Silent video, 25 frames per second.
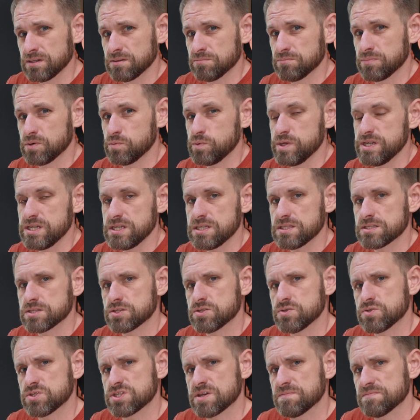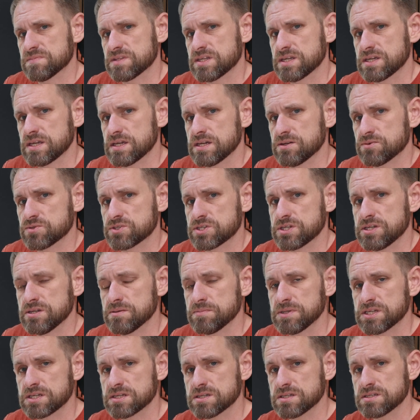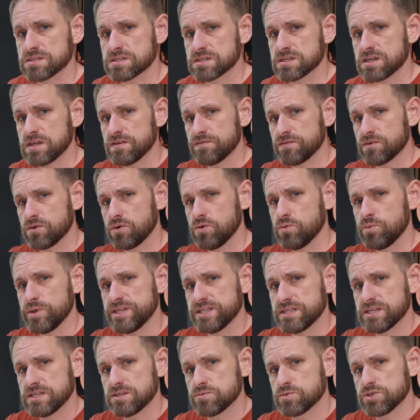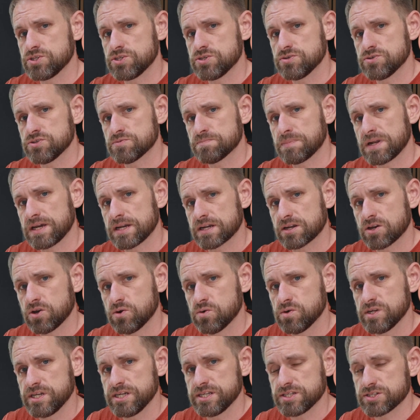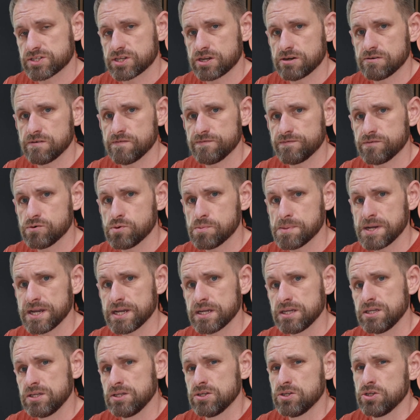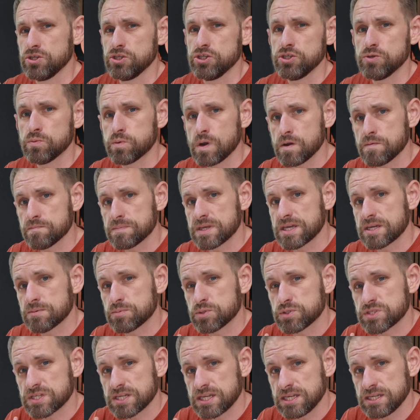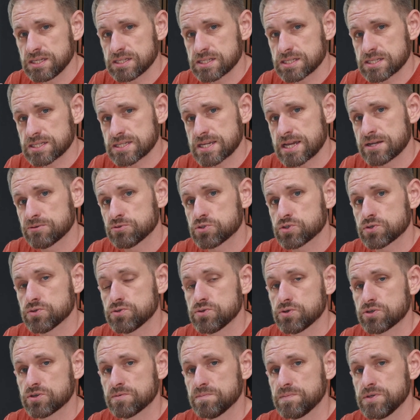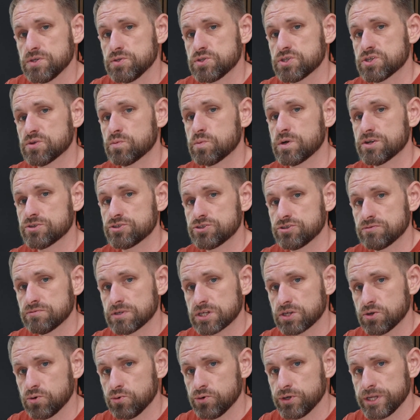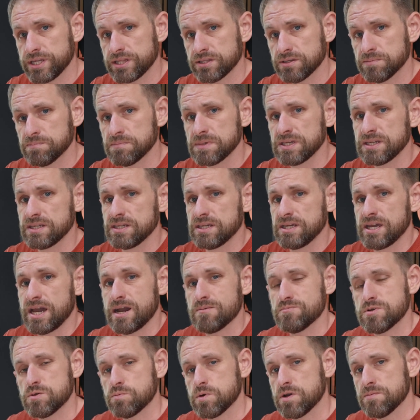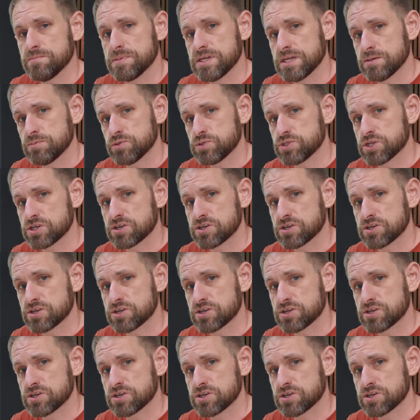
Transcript: But we need to do something else here because if all we did was use black hole in its current format, you won't be able to hear the sounds on your computer whilst you're recording them, and we won't be able to